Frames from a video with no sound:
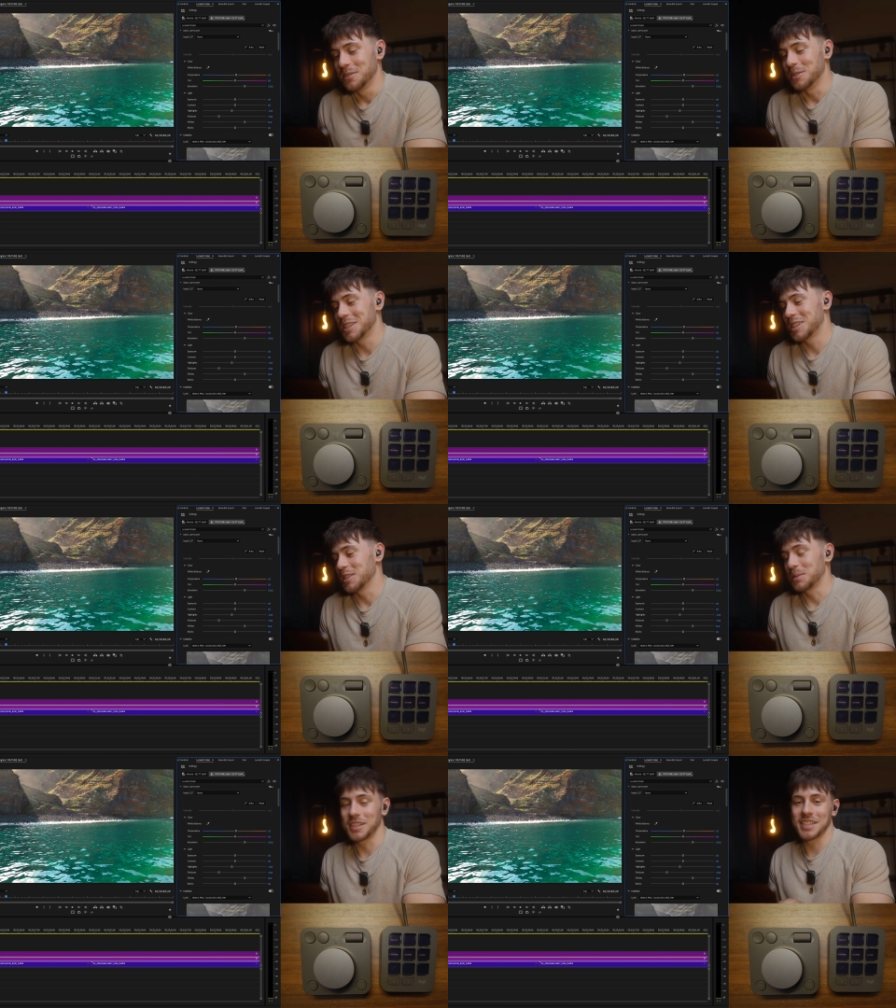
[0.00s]
which
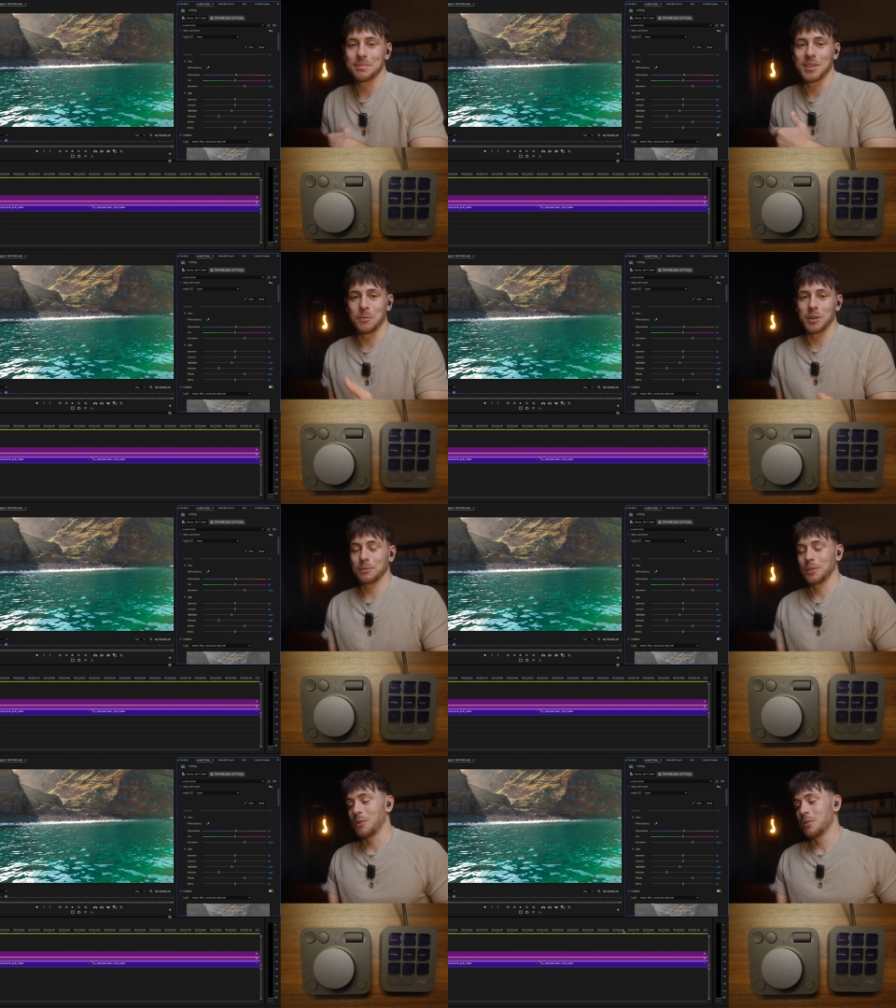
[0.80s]
speeds up the
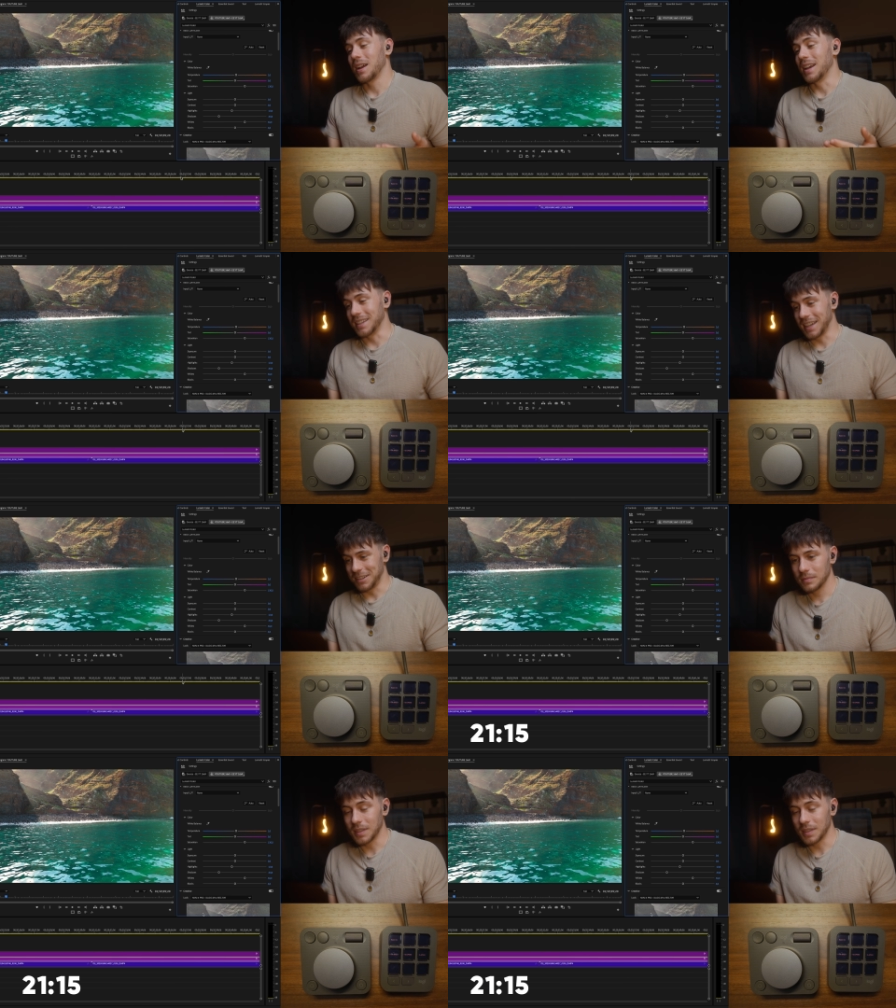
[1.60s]
workflow again.